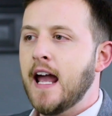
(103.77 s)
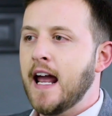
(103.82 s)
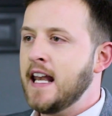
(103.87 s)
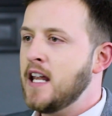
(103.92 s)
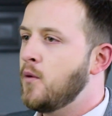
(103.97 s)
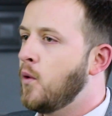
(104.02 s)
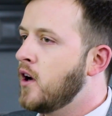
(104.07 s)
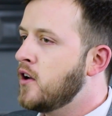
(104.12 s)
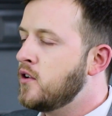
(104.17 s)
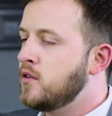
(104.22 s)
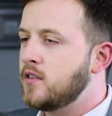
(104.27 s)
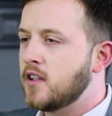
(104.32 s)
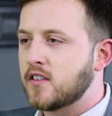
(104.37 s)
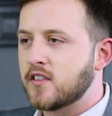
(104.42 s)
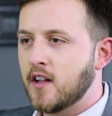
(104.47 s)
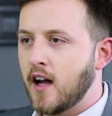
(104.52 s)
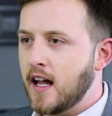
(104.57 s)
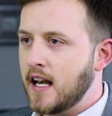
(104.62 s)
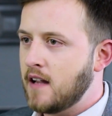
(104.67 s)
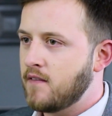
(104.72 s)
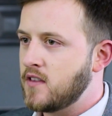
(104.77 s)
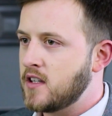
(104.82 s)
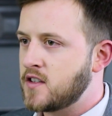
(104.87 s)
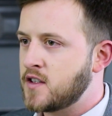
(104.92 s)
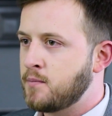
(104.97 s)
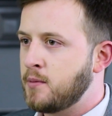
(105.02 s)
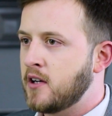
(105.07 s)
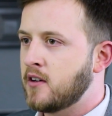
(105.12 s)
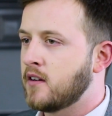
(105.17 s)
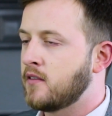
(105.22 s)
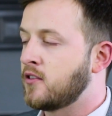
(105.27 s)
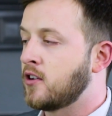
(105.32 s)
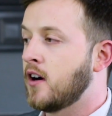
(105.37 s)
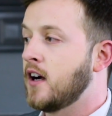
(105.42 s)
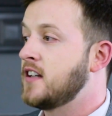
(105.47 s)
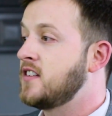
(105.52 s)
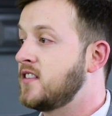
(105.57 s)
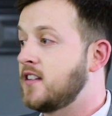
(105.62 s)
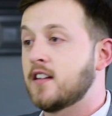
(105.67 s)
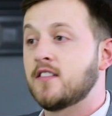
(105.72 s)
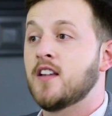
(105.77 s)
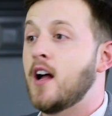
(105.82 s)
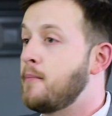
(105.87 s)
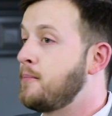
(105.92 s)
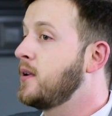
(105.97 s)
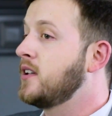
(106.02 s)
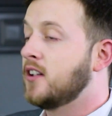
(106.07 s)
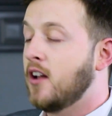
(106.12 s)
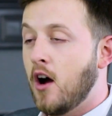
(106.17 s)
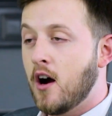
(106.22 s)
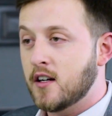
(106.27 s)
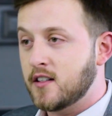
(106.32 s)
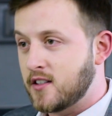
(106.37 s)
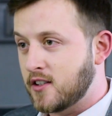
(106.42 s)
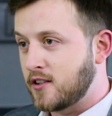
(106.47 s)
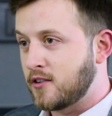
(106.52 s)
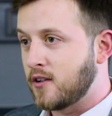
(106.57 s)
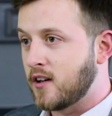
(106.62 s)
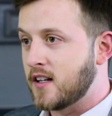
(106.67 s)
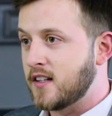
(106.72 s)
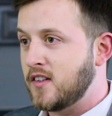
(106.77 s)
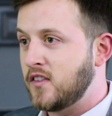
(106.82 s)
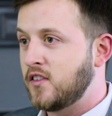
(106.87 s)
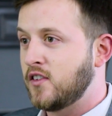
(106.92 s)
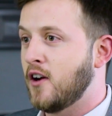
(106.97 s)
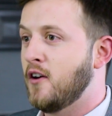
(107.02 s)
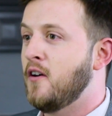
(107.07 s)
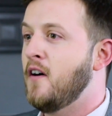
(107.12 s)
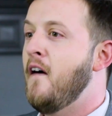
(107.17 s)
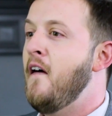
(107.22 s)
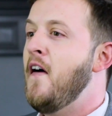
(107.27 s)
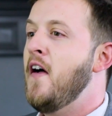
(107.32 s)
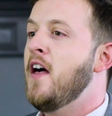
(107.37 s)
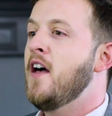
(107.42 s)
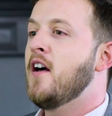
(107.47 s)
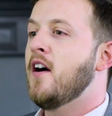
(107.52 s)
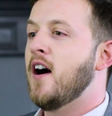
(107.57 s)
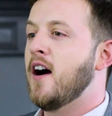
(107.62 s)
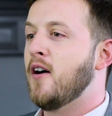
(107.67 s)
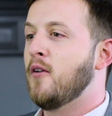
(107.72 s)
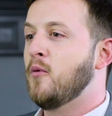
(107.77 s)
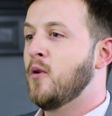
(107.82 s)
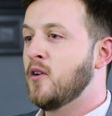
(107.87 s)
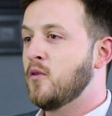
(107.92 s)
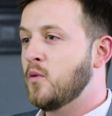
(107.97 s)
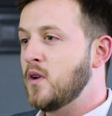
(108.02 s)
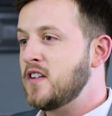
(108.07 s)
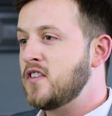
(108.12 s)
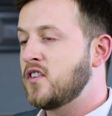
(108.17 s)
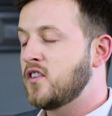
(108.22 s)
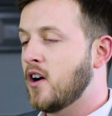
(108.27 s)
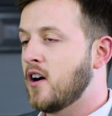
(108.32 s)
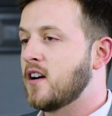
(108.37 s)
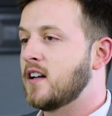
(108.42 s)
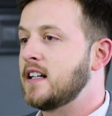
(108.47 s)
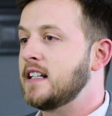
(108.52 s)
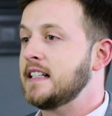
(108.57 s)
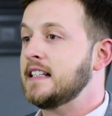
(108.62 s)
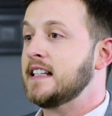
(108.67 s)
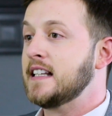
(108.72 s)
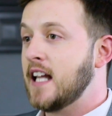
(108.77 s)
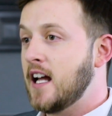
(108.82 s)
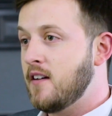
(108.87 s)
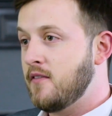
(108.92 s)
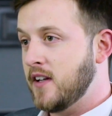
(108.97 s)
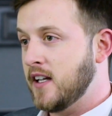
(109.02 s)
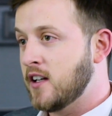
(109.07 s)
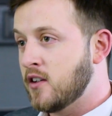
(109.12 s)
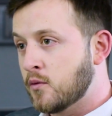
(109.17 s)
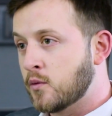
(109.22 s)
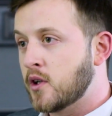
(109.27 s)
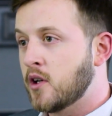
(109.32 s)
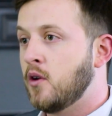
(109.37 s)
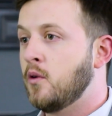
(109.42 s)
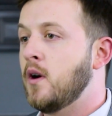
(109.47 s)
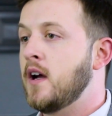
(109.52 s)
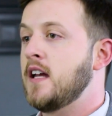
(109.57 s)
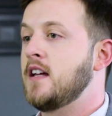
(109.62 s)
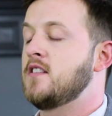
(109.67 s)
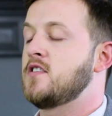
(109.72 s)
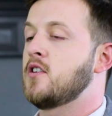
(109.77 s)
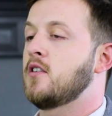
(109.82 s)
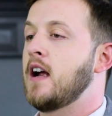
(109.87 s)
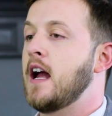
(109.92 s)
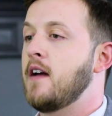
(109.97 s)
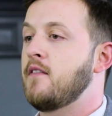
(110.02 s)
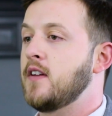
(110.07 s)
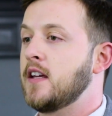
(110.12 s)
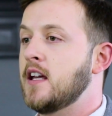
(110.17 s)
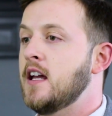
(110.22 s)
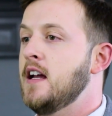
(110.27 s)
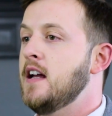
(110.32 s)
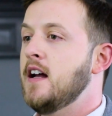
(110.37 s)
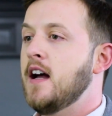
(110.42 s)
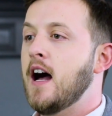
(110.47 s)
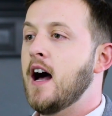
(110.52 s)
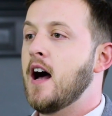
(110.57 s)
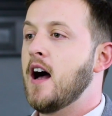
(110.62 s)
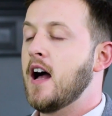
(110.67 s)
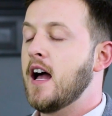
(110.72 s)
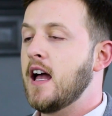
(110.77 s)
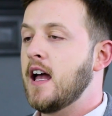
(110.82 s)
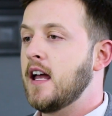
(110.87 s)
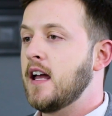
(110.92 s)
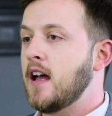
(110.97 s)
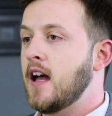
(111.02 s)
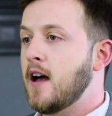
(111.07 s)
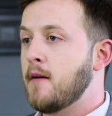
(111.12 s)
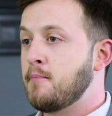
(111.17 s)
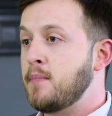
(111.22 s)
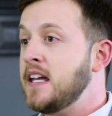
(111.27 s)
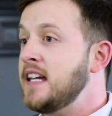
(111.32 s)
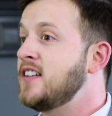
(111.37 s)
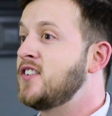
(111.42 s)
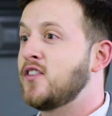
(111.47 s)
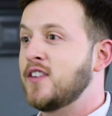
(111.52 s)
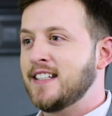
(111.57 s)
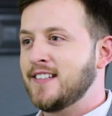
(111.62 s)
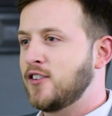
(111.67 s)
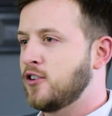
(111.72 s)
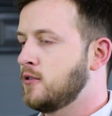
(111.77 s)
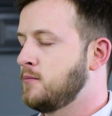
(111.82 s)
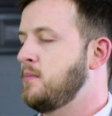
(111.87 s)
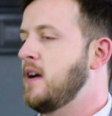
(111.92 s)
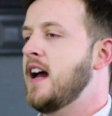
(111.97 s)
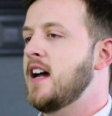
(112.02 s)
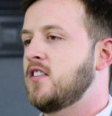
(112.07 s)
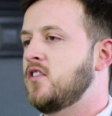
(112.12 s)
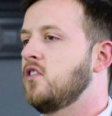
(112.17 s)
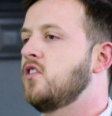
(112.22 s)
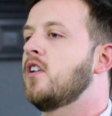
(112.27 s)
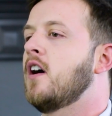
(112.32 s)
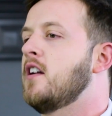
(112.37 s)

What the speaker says: anyone who does not have the Spirit of Christ does not belong to Christ. So when we start loving in real ways or having a peace that surpasses